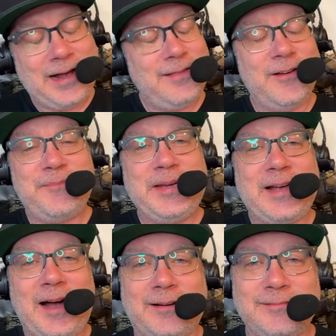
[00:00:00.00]
I love
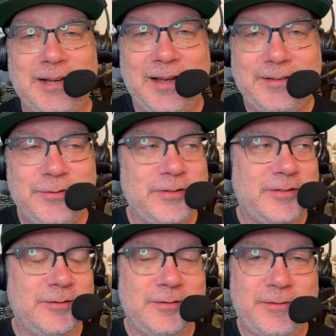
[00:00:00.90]
Peacock. I use it
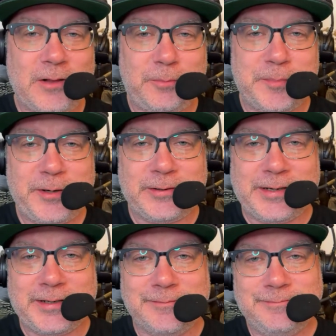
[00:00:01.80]
to follow Premier
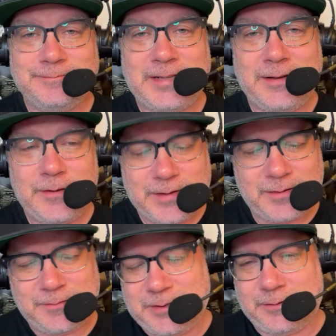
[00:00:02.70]
League, and they've got
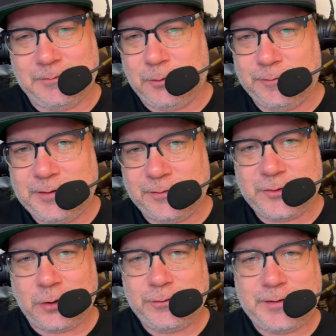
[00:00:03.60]
some decent movies and
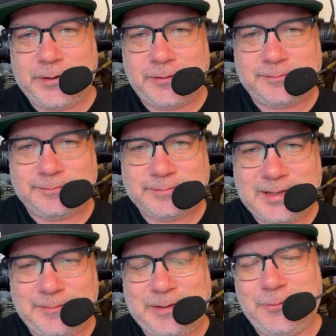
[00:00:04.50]
shows on there.
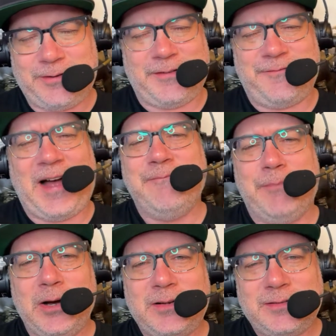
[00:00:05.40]
I mean, what is it,
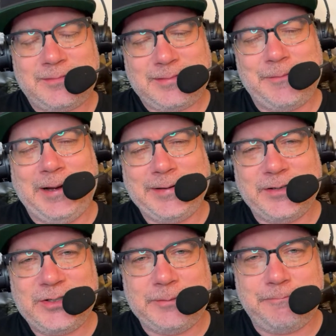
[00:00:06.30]
$5? Come on, you
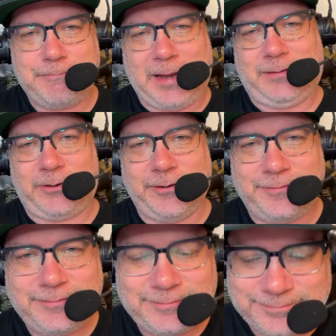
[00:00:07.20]
cheap bastard.
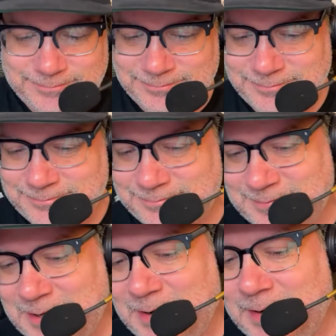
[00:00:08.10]

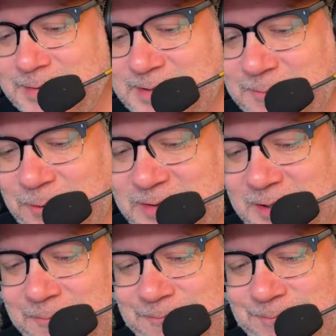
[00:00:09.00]
Tim, what's
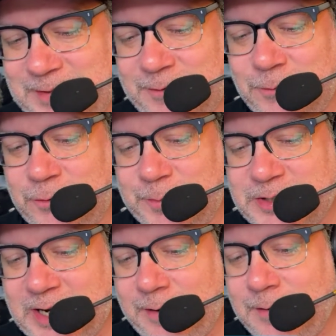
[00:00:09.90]
up? Thanks for the super chat.